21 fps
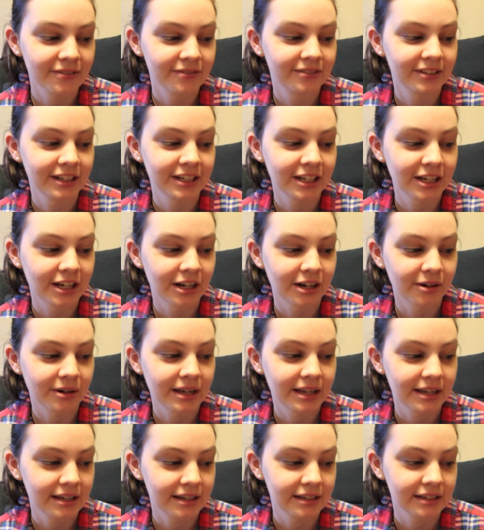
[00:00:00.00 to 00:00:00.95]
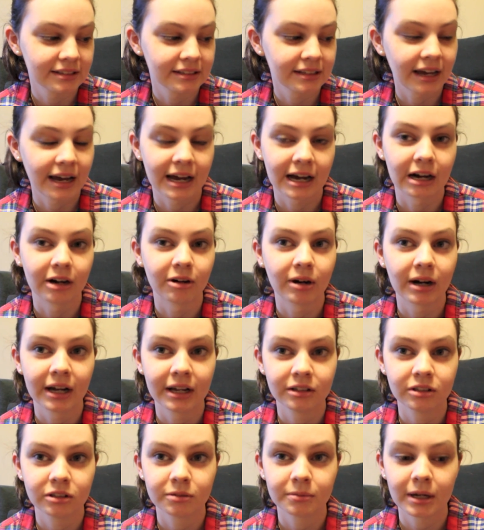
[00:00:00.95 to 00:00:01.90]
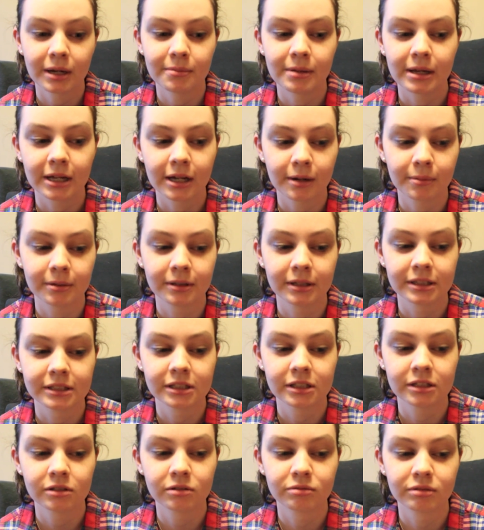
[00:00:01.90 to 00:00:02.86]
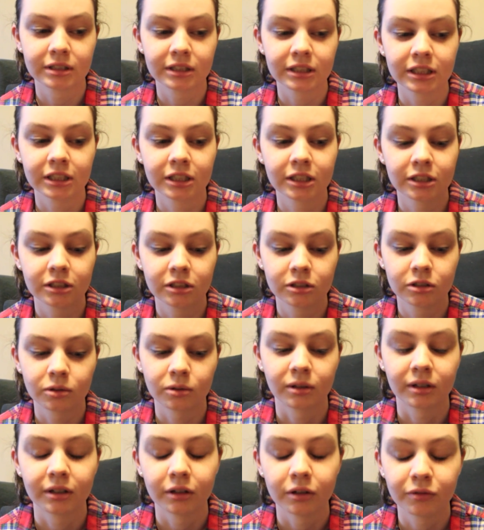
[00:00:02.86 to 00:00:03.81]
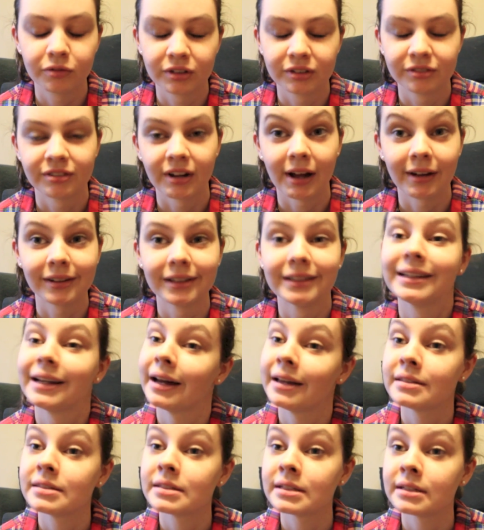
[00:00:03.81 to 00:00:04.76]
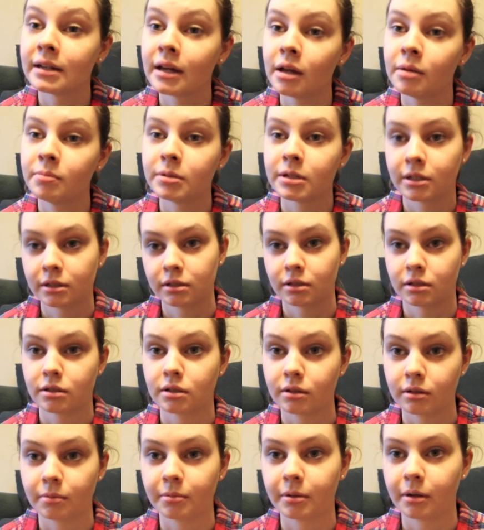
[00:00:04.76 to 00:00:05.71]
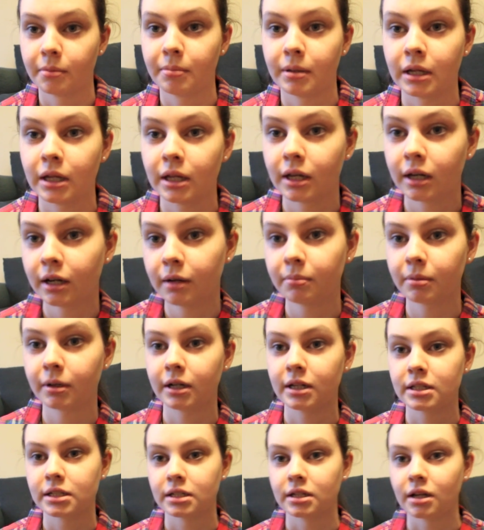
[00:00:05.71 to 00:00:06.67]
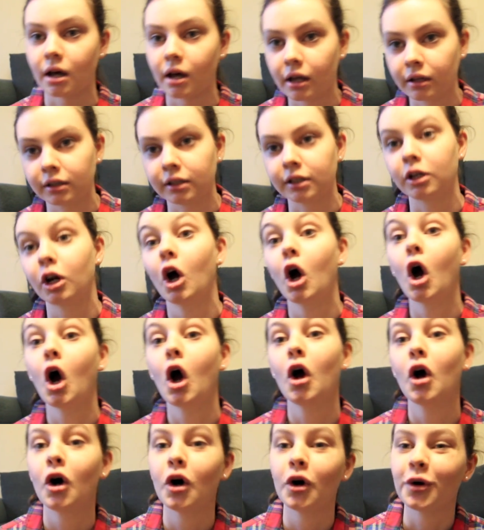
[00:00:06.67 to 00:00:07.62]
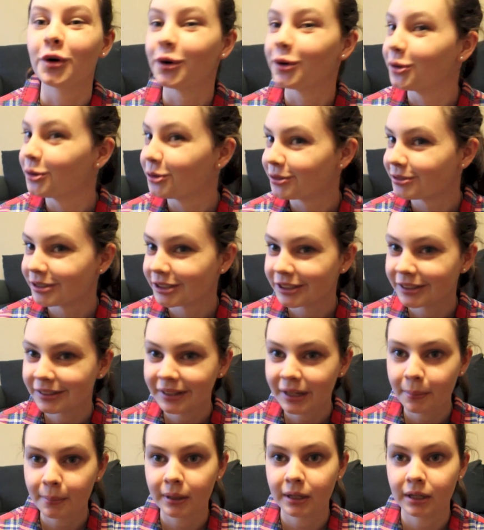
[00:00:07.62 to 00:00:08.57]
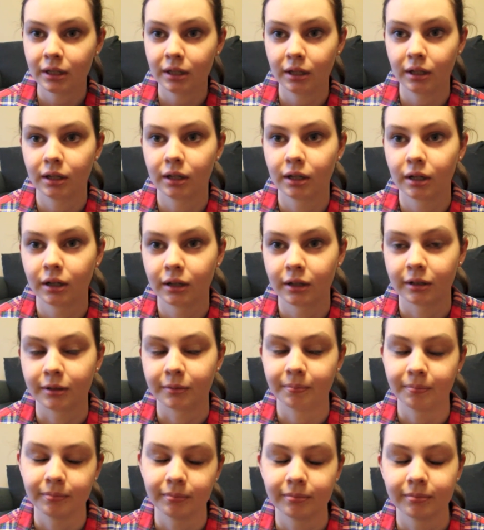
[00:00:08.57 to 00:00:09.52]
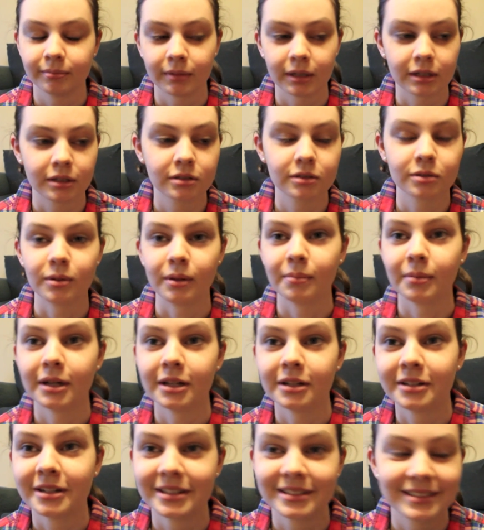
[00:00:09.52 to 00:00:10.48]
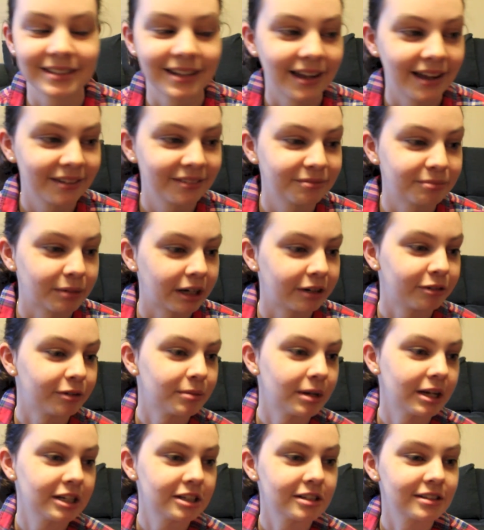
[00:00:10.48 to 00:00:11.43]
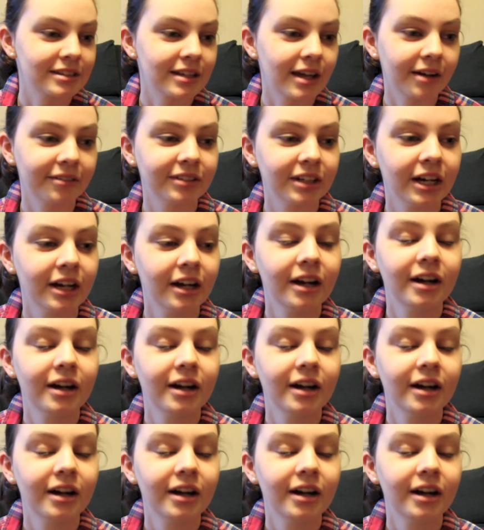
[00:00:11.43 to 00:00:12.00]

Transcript: video is how I do my makeup, and this is a really good tutorial for Valentine's Day because there's a little bit of pink in it, but it's not like overly pink. My sweet mate just left, my roommate just left